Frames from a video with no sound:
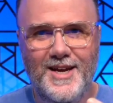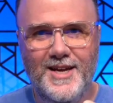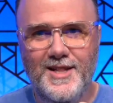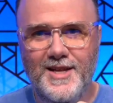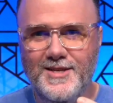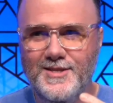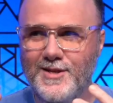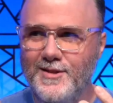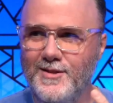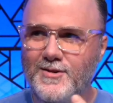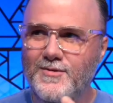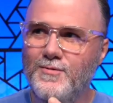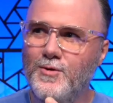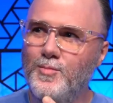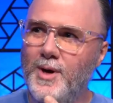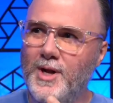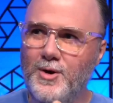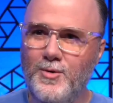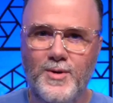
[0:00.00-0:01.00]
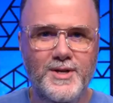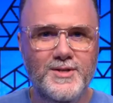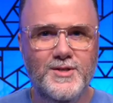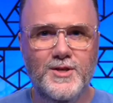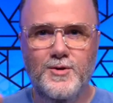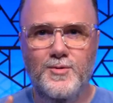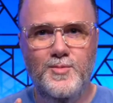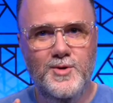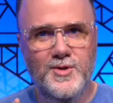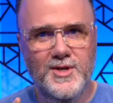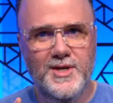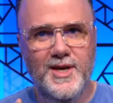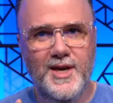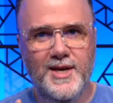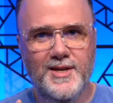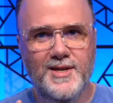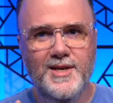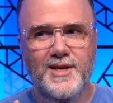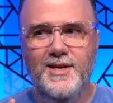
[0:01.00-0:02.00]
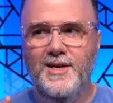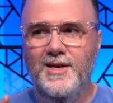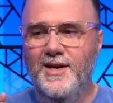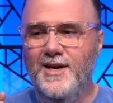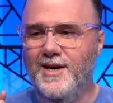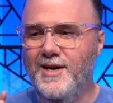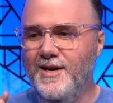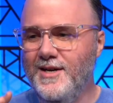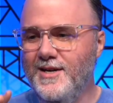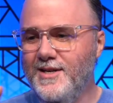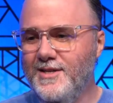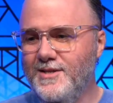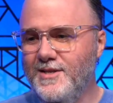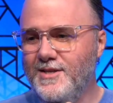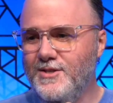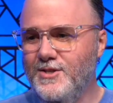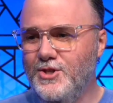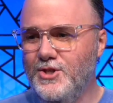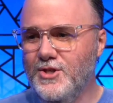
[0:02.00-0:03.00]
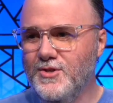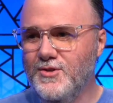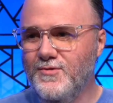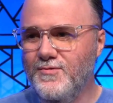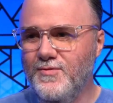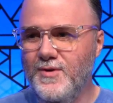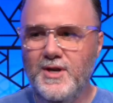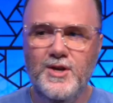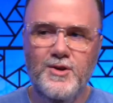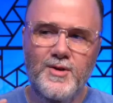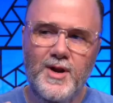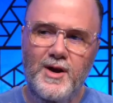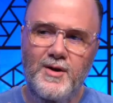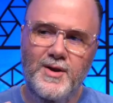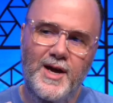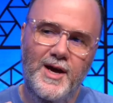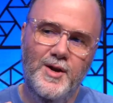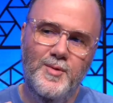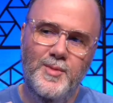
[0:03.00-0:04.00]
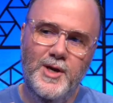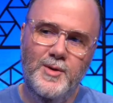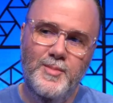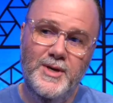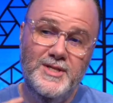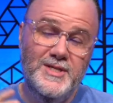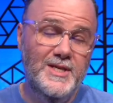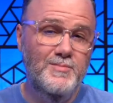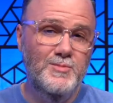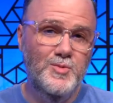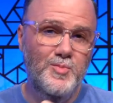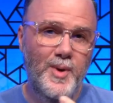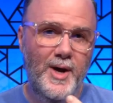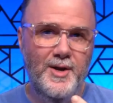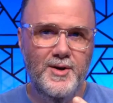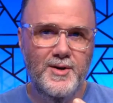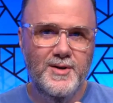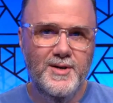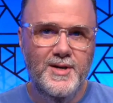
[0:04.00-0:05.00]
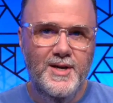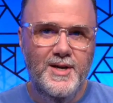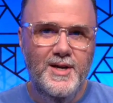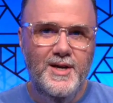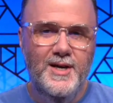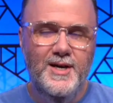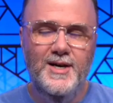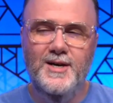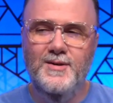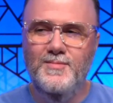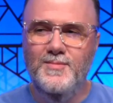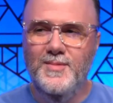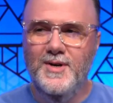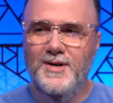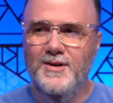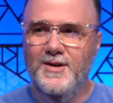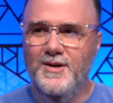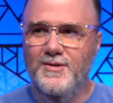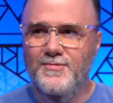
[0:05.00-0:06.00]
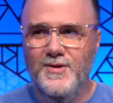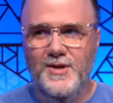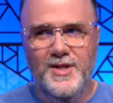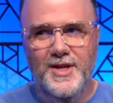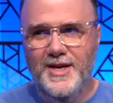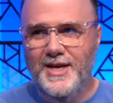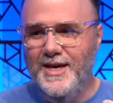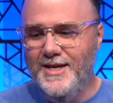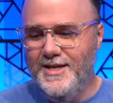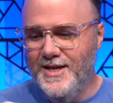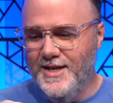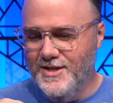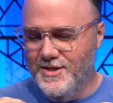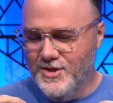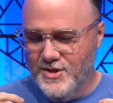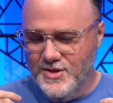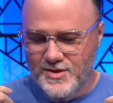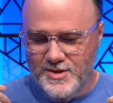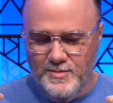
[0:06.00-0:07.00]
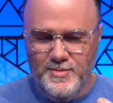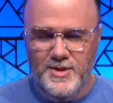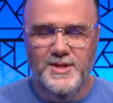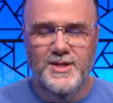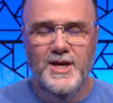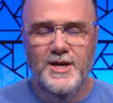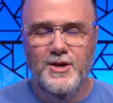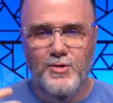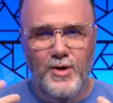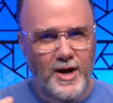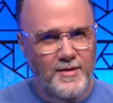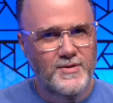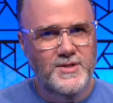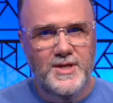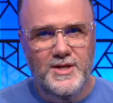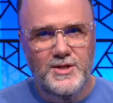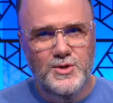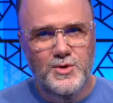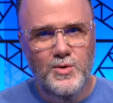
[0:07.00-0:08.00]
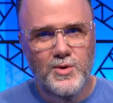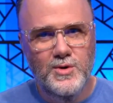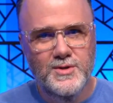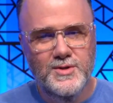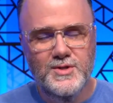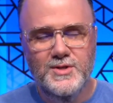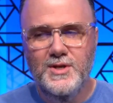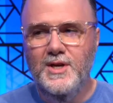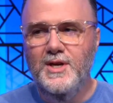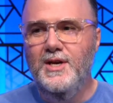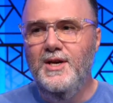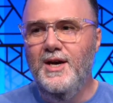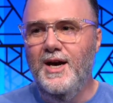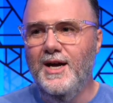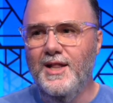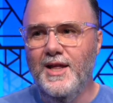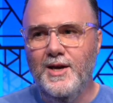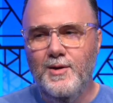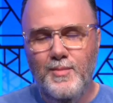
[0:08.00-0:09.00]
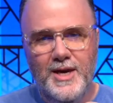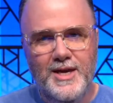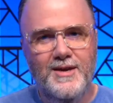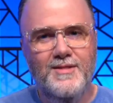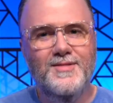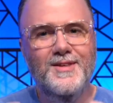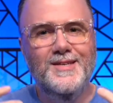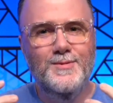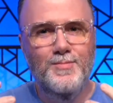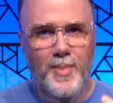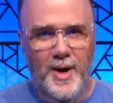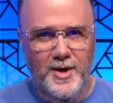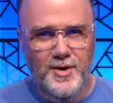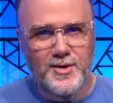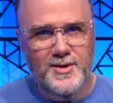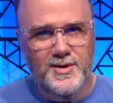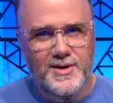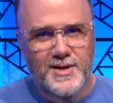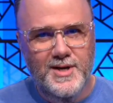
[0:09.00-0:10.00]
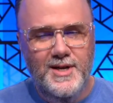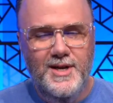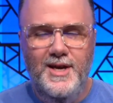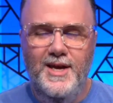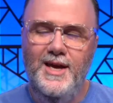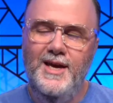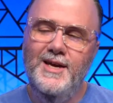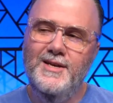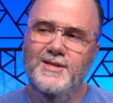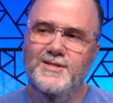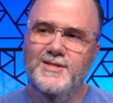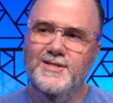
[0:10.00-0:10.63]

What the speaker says: like to look for better ways to communicate and just figure out how to make my teams better. I feel like it's just something that I gravitate towards. I like making things better. And